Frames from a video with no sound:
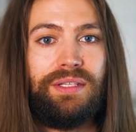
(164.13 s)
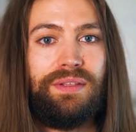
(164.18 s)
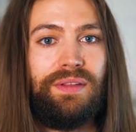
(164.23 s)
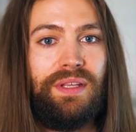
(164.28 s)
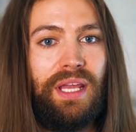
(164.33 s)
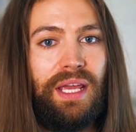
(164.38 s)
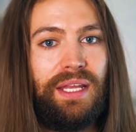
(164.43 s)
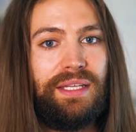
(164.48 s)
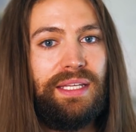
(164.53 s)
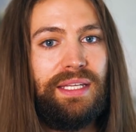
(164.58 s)
So
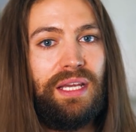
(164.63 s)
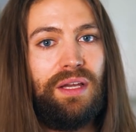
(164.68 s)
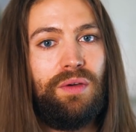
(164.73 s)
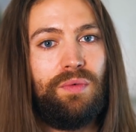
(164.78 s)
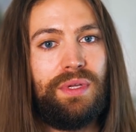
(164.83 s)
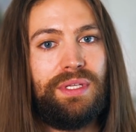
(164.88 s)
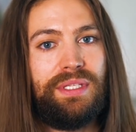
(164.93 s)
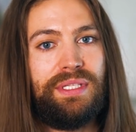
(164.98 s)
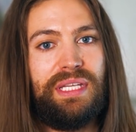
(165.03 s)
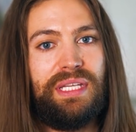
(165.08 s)
the idea
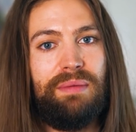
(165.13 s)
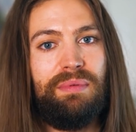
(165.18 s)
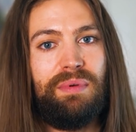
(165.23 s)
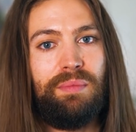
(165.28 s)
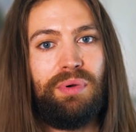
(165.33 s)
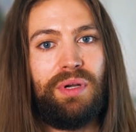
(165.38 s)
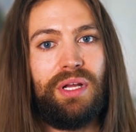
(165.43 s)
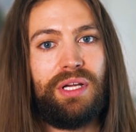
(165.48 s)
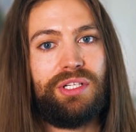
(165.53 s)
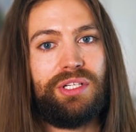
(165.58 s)
when sebum
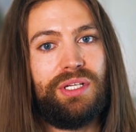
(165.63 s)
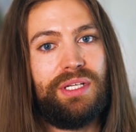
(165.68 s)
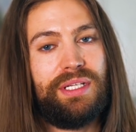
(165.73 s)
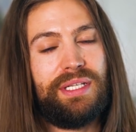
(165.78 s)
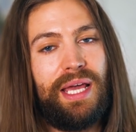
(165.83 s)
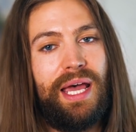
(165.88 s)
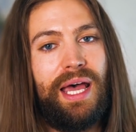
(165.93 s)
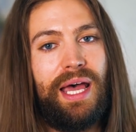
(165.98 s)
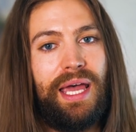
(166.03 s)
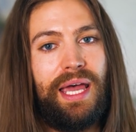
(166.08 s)
production is
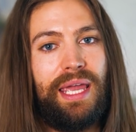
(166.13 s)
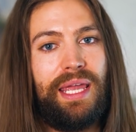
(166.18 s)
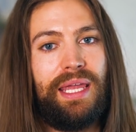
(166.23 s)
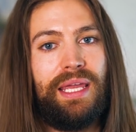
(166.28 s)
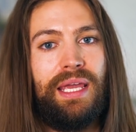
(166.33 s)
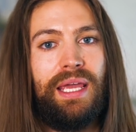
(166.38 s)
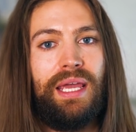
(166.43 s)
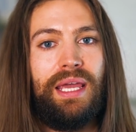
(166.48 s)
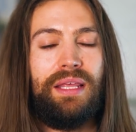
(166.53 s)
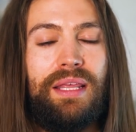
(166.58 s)
high,
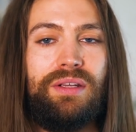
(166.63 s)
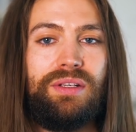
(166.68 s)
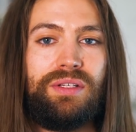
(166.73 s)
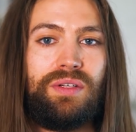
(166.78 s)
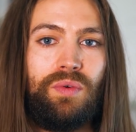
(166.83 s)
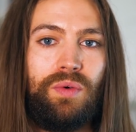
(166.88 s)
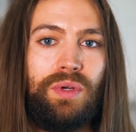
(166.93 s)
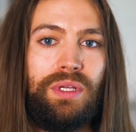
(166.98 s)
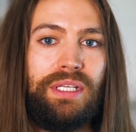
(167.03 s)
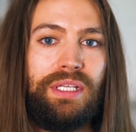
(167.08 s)
there's
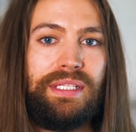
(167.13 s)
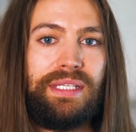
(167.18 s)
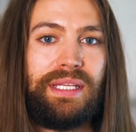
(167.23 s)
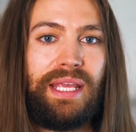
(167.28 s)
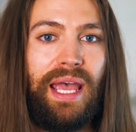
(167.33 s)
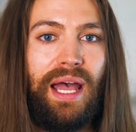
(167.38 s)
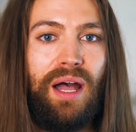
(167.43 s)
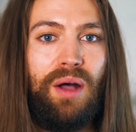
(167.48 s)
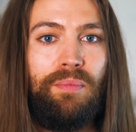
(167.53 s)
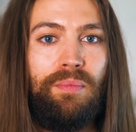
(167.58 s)
an oily
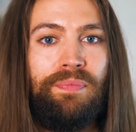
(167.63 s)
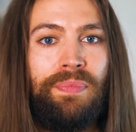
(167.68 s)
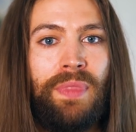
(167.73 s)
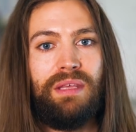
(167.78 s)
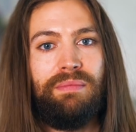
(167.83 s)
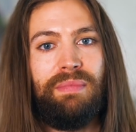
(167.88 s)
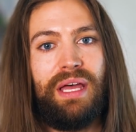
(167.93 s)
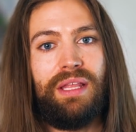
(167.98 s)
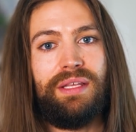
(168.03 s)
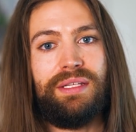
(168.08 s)
scalp, the
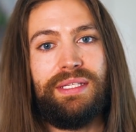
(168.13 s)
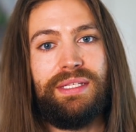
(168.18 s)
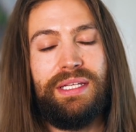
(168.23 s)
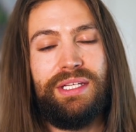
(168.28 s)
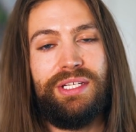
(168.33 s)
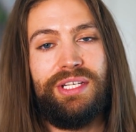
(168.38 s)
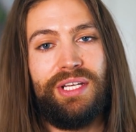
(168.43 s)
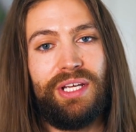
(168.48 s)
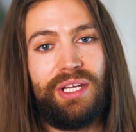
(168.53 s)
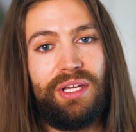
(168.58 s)

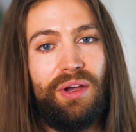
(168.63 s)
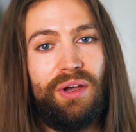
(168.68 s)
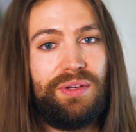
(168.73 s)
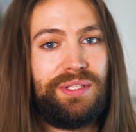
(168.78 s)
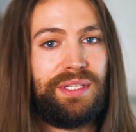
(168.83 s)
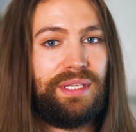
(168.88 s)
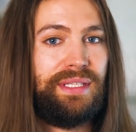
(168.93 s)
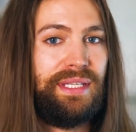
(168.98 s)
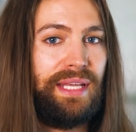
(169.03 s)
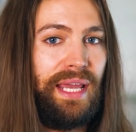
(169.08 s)
Malassezia
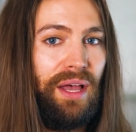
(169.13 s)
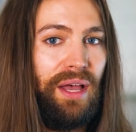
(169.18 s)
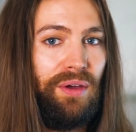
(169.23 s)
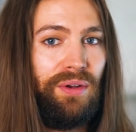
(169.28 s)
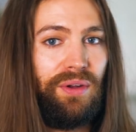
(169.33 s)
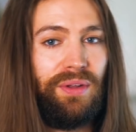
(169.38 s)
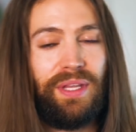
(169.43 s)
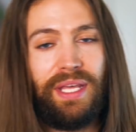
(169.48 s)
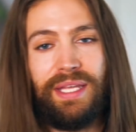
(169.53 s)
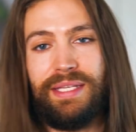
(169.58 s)
goes to
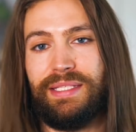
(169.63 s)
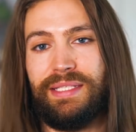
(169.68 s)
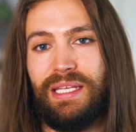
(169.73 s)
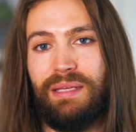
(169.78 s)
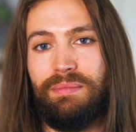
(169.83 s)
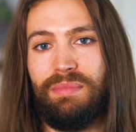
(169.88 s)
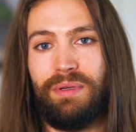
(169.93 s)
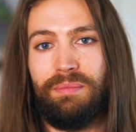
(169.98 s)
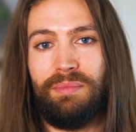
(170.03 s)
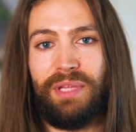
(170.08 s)
town on that
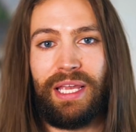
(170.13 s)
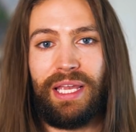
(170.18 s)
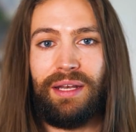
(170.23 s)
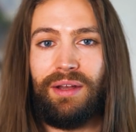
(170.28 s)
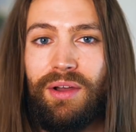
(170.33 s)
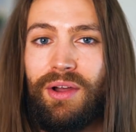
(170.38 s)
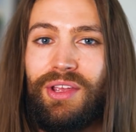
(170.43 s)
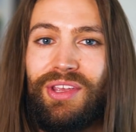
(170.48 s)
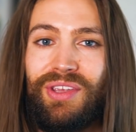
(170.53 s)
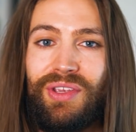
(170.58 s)
sebum like an
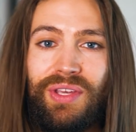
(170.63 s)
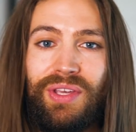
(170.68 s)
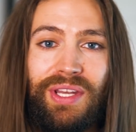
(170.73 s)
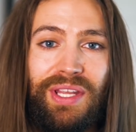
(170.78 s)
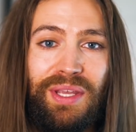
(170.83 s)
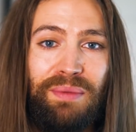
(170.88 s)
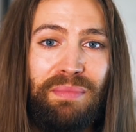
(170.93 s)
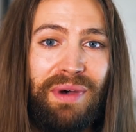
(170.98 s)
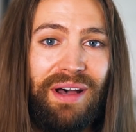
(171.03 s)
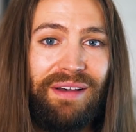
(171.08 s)

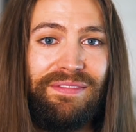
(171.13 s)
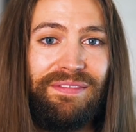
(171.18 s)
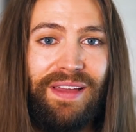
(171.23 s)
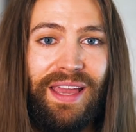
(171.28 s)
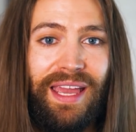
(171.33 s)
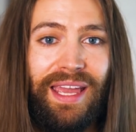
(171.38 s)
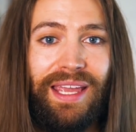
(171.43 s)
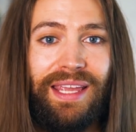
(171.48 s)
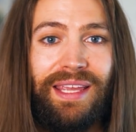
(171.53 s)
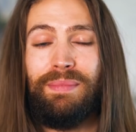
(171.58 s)
all-you-can-eat
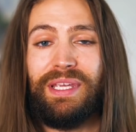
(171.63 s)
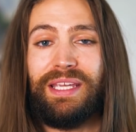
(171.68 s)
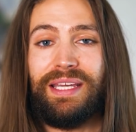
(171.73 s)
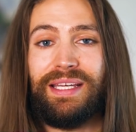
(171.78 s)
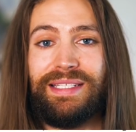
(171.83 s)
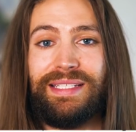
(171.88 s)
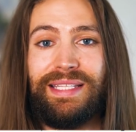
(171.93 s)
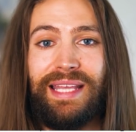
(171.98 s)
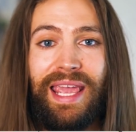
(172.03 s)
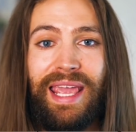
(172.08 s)
buffet
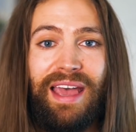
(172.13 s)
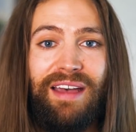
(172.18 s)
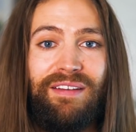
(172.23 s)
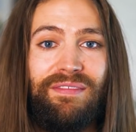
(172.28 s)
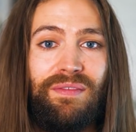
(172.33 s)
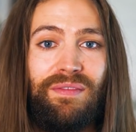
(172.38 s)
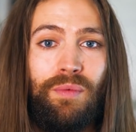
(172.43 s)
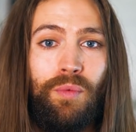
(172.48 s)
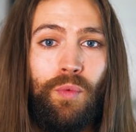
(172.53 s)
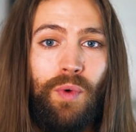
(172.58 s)
because they
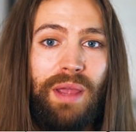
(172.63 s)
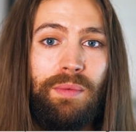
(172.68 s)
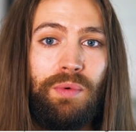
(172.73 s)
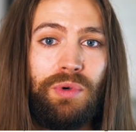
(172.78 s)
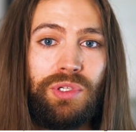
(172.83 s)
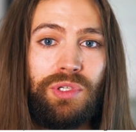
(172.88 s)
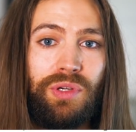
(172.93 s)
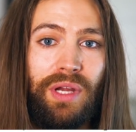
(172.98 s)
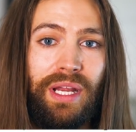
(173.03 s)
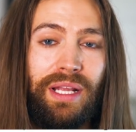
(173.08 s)
have way
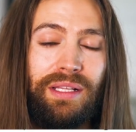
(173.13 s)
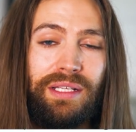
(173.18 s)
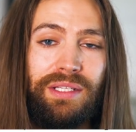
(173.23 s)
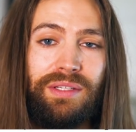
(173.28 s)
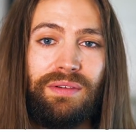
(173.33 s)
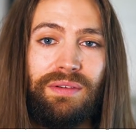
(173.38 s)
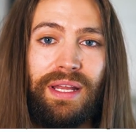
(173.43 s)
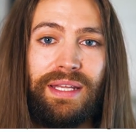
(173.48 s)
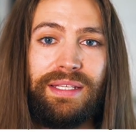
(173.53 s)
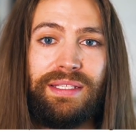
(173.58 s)
more
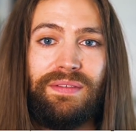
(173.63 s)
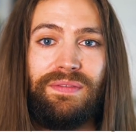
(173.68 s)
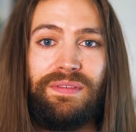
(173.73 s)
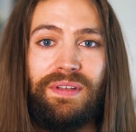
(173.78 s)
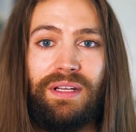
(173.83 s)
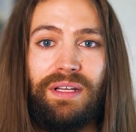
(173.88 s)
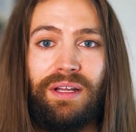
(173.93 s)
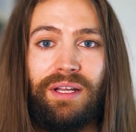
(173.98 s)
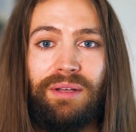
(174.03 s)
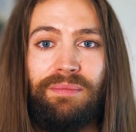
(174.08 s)
triglycerides to
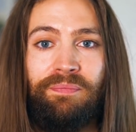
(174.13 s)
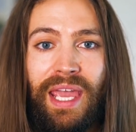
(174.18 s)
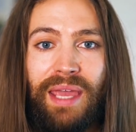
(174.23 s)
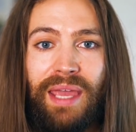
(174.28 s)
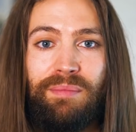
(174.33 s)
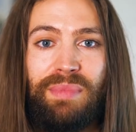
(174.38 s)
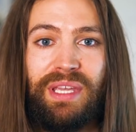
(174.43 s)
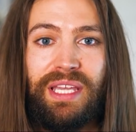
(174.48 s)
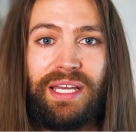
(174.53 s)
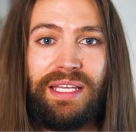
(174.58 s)
feed on.
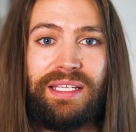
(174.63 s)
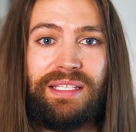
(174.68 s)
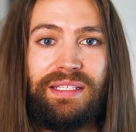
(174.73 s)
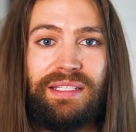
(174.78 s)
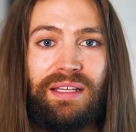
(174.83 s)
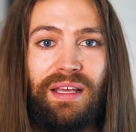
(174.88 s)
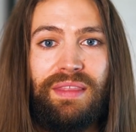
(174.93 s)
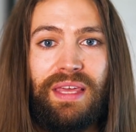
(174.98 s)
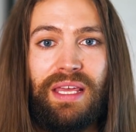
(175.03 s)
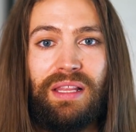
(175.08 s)
And
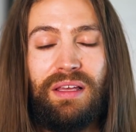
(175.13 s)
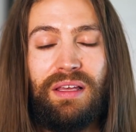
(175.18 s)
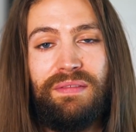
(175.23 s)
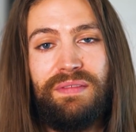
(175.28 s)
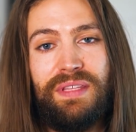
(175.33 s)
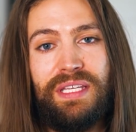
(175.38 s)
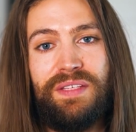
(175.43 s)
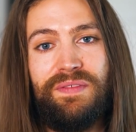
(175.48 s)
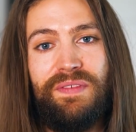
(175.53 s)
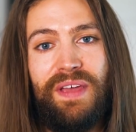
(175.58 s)
because they love
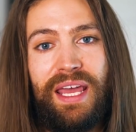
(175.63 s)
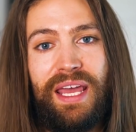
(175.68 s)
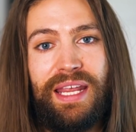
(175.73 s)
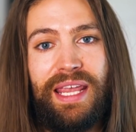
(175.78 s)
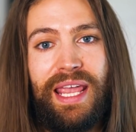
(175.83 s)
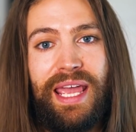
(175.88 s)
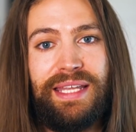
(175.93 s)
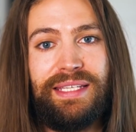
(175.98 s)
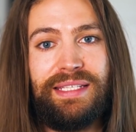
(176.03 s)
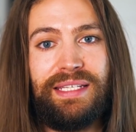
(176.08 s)
these fatty
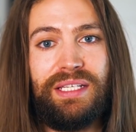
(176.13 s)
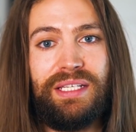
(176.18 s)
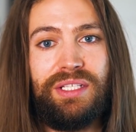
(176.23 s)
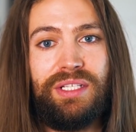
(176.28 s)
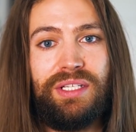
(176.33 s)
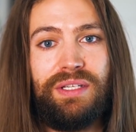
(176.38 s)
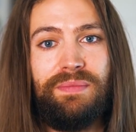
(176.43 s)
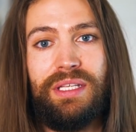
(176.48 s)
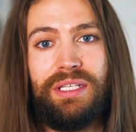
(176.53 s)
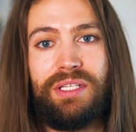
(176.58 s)

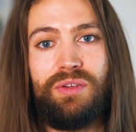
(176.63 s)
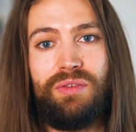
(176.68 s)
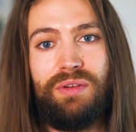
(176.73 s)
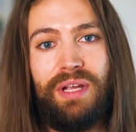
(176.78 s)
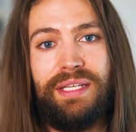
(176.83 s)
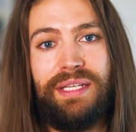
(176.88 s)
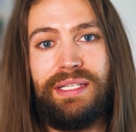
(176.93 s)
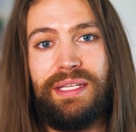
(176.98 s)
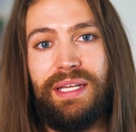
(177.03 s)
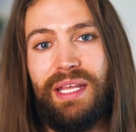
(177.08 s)
acids, this
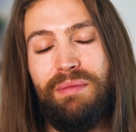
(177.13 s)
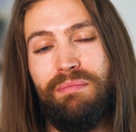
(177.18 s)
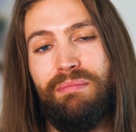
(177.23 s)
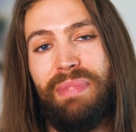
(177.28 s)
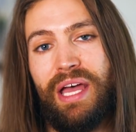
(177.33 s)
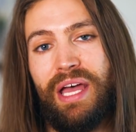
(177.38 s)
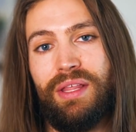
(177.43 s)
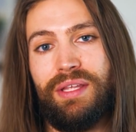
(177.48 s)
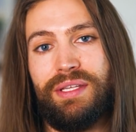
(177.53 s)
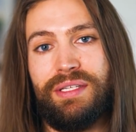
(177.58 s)
creates an
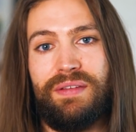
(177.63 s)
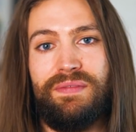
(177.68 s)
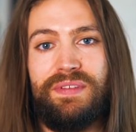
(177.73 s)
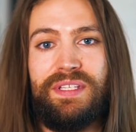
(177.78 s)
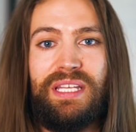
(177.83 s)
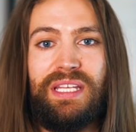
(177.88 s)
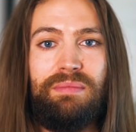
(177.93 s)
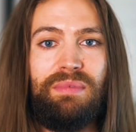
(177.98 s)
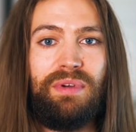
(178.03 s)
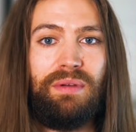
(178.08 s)
imbalance of
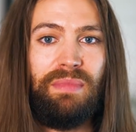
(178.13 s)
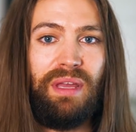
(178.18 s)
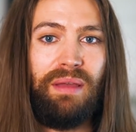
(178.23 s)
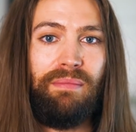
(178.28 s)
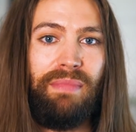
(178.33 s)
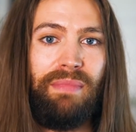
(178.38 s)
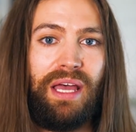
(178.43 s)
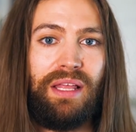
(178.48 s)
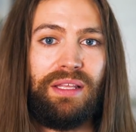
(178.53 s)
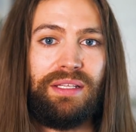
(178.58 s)
sebum and
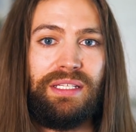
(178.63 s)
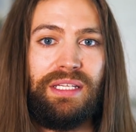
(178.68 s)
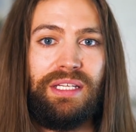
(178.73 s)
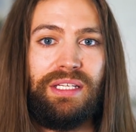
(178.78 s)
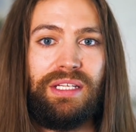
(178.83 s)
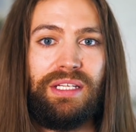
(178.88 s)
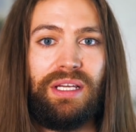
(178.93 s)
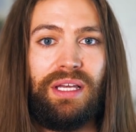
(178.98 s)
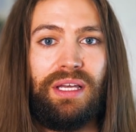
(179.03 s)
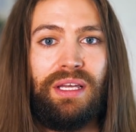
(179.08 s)

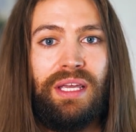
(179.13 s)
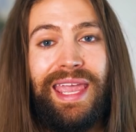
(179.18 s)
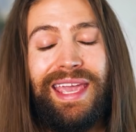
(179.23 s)
Malassezia.